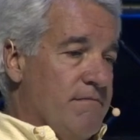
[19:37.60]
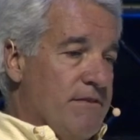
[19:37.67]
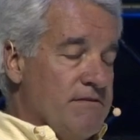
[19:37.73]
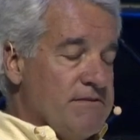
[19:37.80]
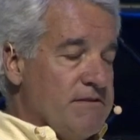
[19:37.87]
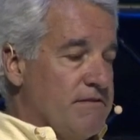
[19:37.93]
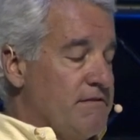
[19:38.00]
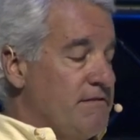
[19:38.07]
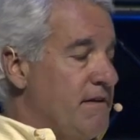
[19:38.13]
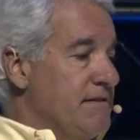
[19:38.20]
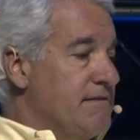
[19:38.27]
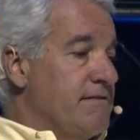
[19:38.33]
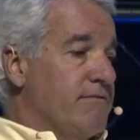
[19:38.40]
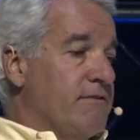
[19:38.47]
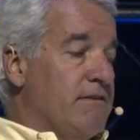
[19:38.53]
most of the
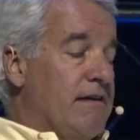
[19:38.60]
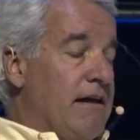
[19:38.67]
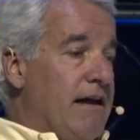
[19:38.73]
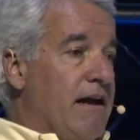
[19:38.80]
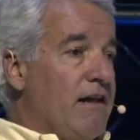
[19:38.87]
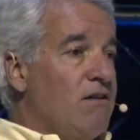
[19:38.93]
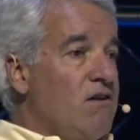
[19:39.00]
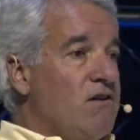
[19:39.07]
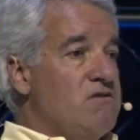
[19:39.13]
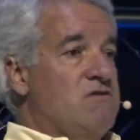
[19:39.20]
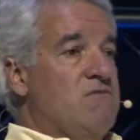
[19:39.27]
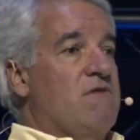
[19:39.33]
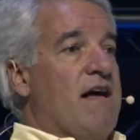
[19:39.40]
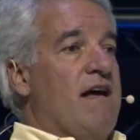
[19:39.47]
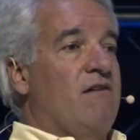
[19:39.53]
festival. And I
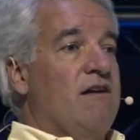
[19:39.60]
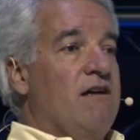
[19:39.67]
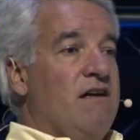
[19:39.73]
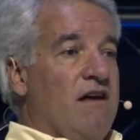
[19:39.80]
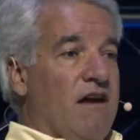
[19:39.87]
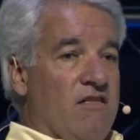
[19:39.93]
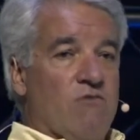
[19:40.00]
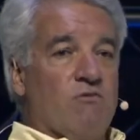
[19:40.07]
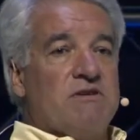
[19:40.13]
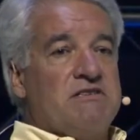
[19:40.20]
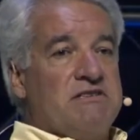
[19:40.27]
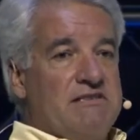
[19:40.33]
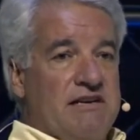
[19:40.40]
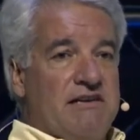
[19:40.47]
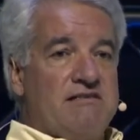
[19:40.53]
looked around, and there were
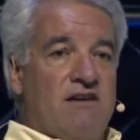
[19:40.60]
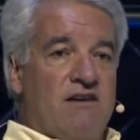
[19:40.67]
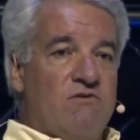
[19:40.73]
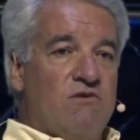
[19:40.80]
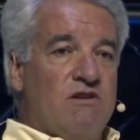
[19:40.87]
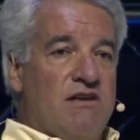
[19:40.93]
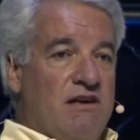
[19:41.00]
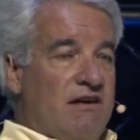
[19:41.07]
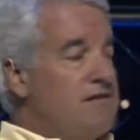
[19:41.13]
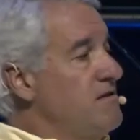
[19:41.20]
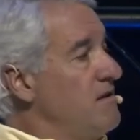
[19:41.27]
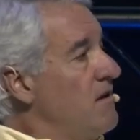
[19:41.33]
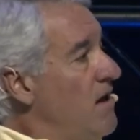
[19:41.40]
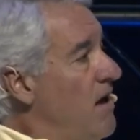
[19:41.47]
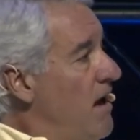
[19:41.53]
600
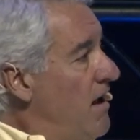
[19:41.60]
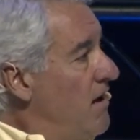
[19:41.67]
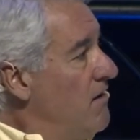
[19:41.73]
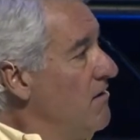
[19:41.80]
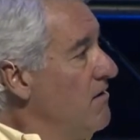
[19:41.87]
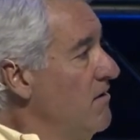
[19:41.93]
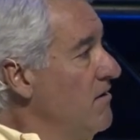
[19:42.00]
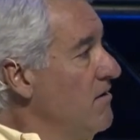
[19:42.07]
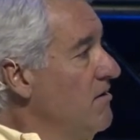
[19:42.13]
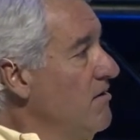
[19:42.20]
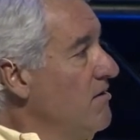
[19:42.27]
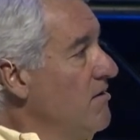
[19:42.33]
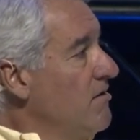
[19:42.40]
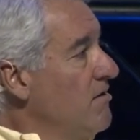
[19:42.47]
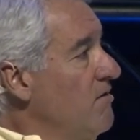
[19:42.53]
kids in line
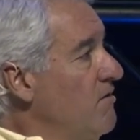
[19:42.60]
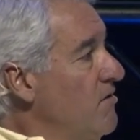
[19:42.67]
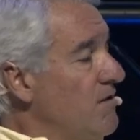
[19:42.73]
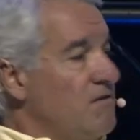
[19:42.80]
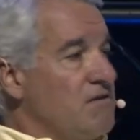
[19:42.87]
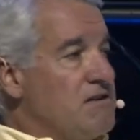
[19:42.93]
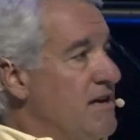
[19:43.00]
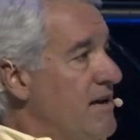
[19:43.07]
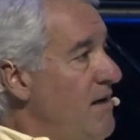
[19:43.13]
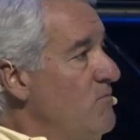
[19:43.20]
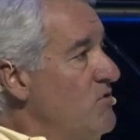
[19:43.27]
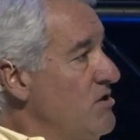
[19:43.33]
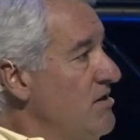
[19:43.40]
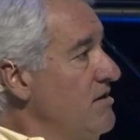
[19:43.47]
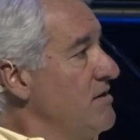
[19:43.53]
for this
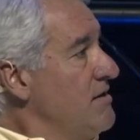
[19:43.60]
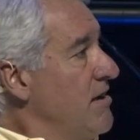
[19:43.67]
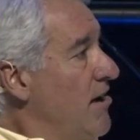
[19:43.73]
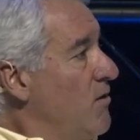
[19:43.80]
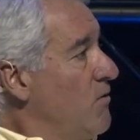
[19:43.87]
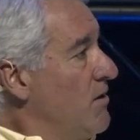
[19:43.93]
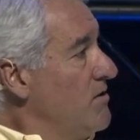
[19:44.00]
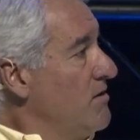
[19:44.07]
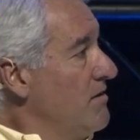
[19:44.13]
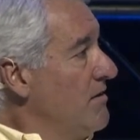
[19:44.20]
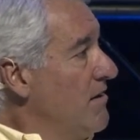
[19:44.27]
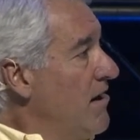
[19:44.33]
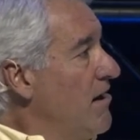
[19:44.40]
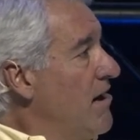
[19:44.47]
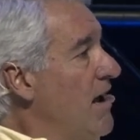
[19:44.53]
damn cheese sandwich.
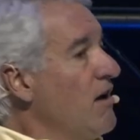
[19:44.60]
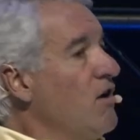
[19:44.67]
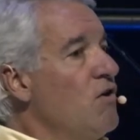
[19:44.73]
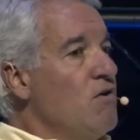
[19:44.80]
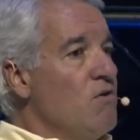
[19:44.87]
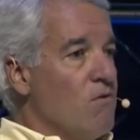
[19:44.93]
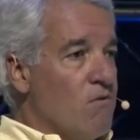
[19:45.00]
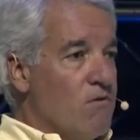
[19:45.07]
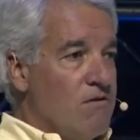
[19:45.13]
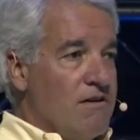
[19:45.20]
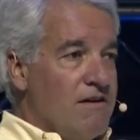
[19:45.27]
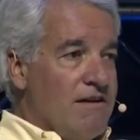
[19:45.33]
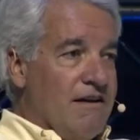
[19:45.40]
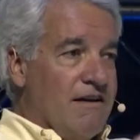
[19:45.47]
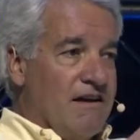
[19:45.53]
And I knew,
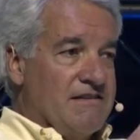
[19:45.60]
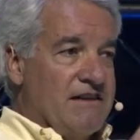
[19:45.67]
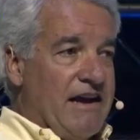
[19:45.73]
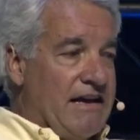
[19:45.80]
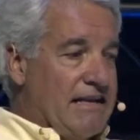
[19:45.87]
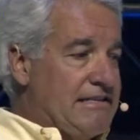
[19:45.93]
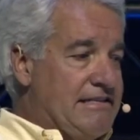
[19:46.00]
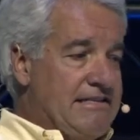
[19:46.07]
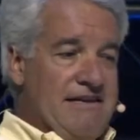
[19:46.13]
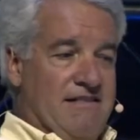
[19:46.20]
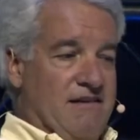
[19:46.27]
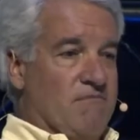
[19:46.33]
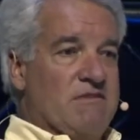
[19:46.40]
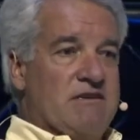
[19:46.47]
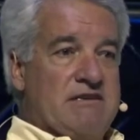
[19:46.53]
because I could see
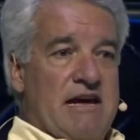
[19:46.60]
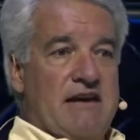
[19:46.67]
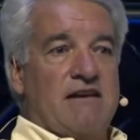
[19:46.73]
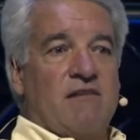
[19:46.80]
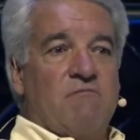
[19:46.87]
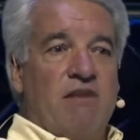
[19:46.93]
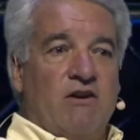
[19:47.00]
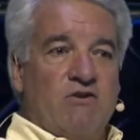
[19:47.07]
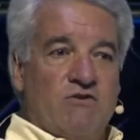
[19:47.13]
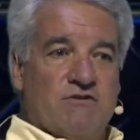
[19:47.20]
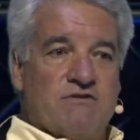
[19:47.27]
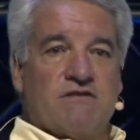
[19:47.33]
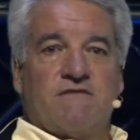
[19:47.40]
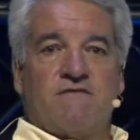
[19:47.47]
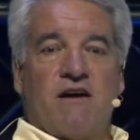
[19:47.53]
them taking
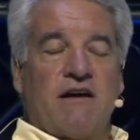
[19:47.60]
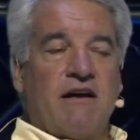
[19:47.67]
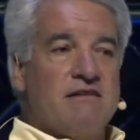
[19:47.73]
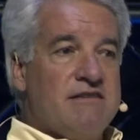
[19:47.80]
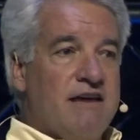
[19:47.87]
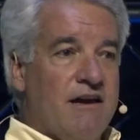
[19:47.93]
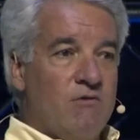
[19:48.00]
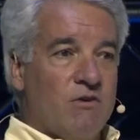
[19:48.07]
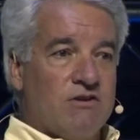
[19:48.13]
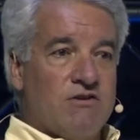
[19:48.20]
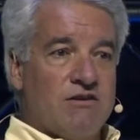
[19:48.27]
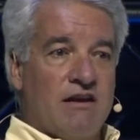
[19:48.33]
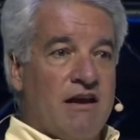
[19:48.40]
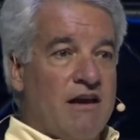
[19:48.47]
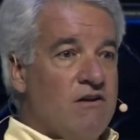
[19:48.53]
pictures of the fucking
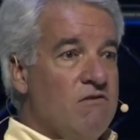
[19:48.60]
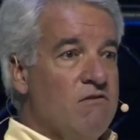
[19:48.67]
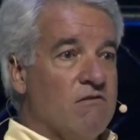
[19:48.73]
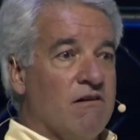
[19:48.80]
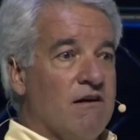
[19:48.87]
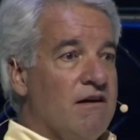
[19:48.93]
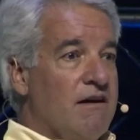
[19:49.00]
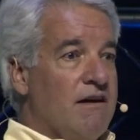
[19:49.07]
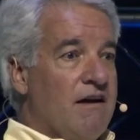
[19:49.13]
sandwich. And I knew.